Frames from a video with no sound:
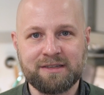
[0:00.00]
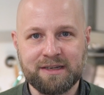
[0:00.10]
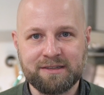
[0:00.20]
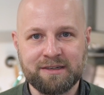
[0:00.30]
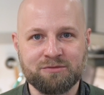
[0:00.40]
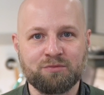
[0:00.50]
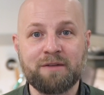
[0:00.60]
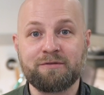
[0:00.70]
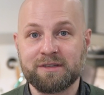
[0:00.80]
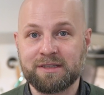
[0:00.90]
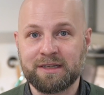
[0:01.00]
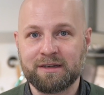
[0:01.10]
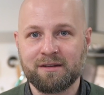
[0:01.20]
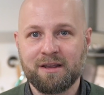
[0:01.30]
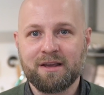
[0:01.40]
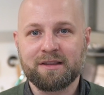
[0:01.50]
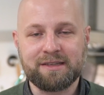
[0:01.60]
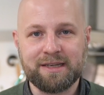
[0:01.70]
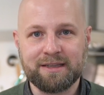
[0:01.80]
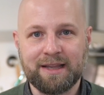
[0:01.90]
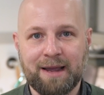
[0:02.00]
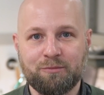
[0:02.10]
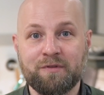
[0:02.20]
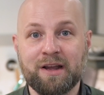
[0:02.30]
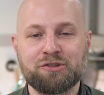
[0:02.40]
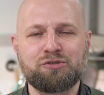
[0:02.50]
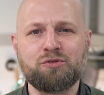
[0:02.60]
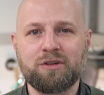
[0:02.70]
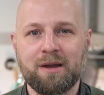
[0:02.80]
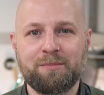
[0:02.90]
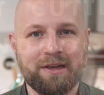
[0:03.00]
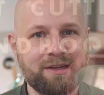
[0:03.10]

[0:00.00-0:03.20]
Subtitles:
60s referencing the tin lap. We've got Sukup in